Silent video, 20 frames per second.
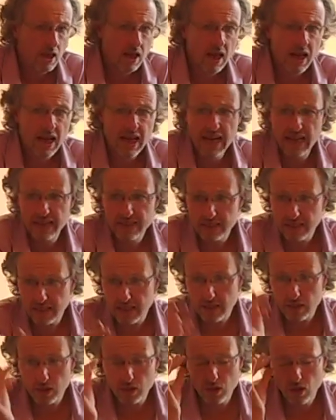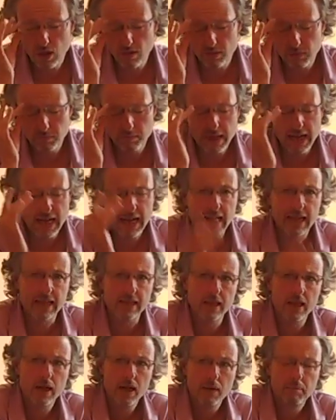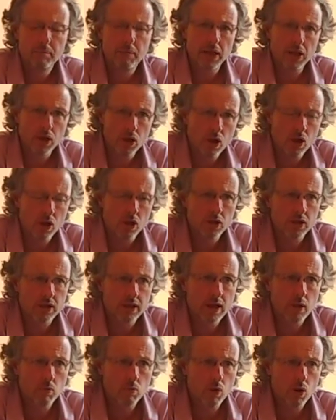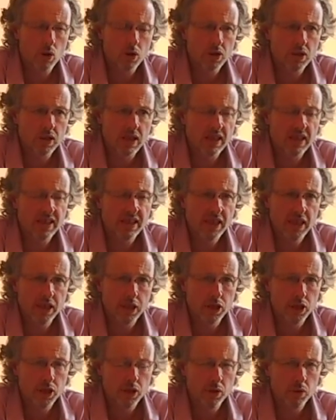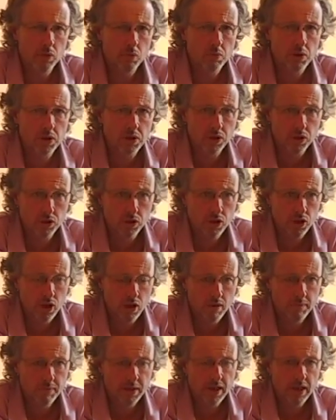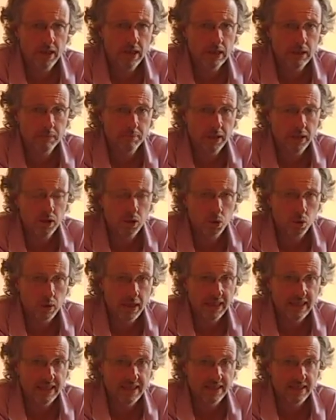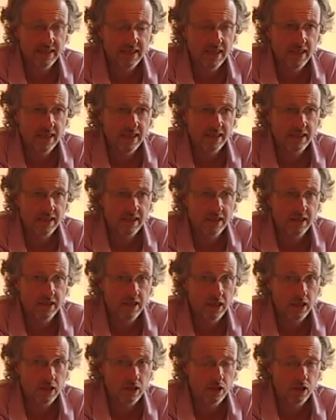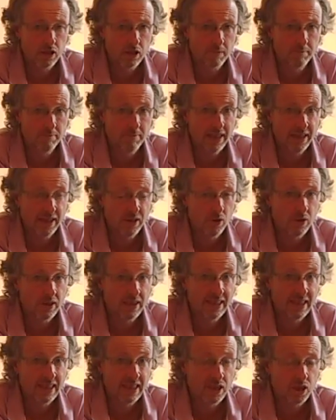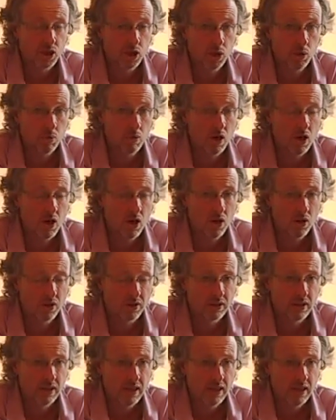I had to get the soft bag because there was an issue with the German high-speed trains. The conductors may not let you on.